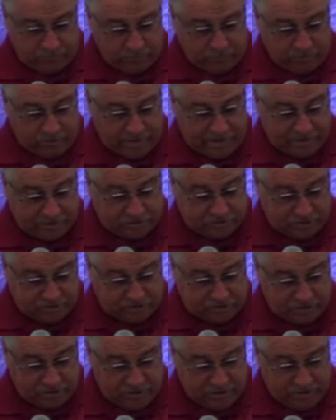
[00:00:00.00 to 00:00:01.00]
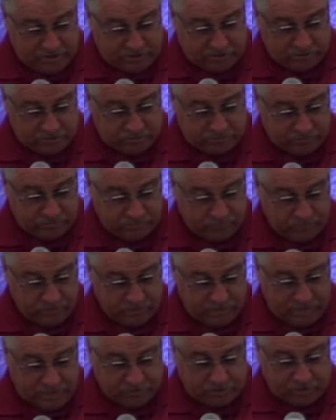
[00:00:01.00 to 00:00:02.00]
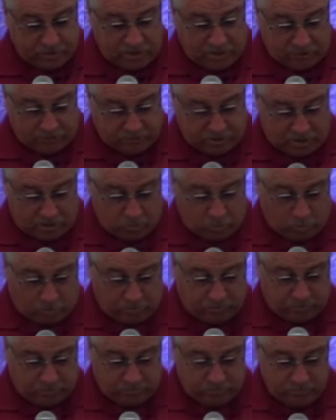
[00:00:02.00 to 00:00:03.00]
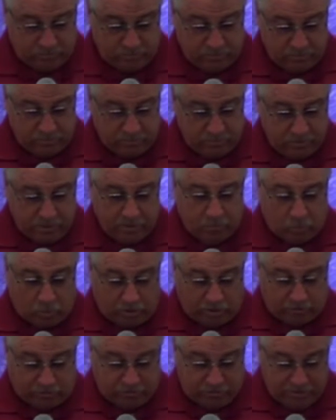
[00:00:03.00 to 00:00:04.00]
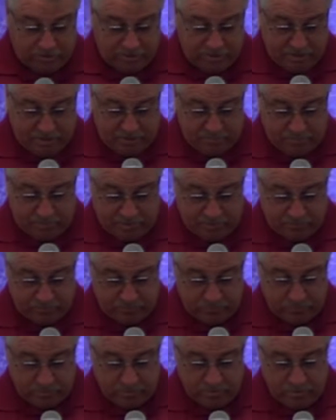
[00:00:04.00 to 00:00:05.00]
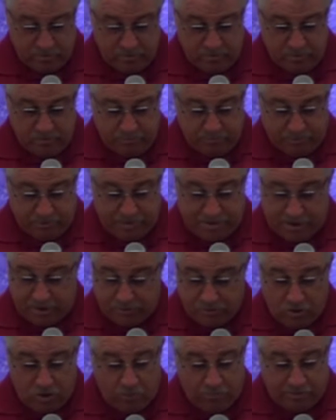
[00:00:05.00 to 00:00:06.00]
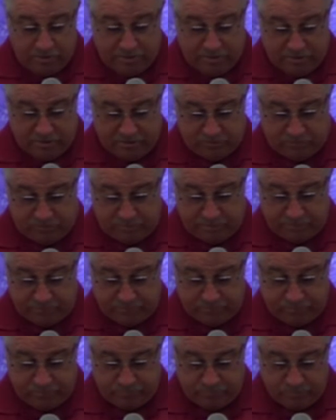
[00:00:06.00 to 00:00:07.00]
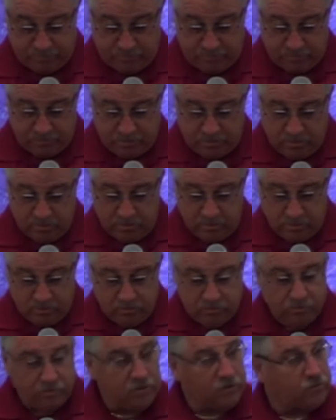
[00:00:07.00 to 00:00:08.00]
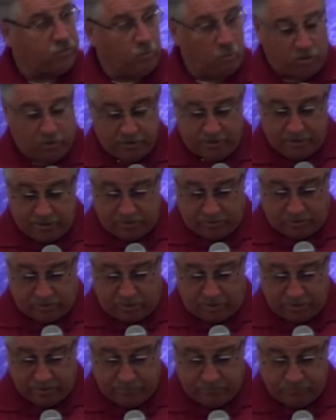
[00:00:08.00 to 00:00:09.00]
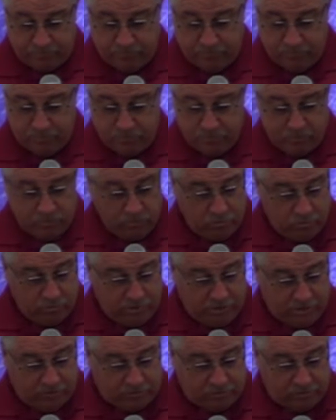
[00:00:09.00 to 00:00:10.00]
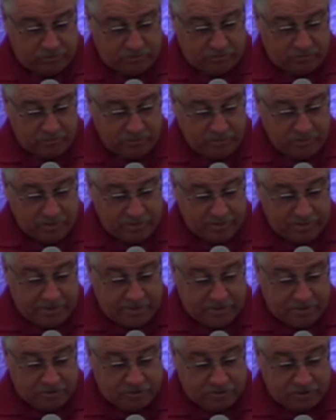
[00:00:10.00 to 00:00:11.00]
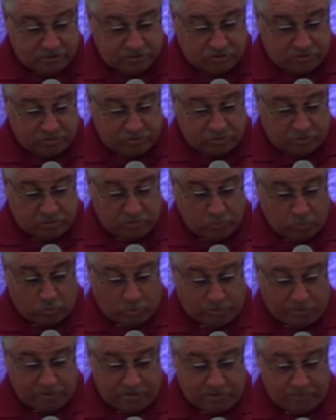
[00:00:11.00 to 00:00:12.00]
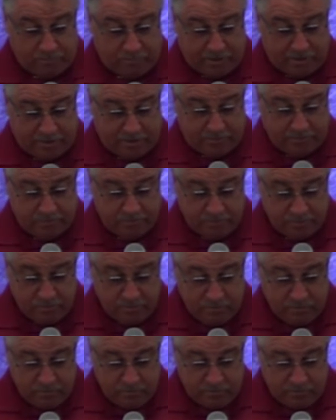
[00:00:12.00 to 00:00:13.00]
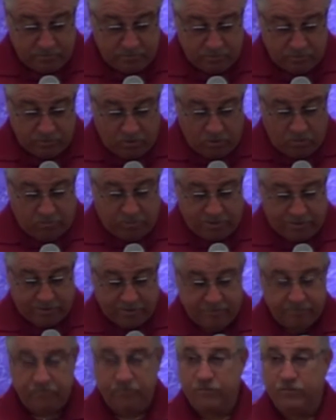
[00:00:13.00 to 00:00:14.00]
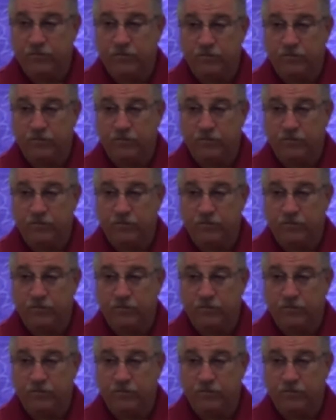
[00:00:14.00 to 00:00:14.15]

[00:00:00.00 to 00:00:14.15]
For the last 16 years, as her health got worse and worse, she needed me. But now nobody needs me.' This morning I cried. Who needs an 86-year-old worn-out man? Nobody."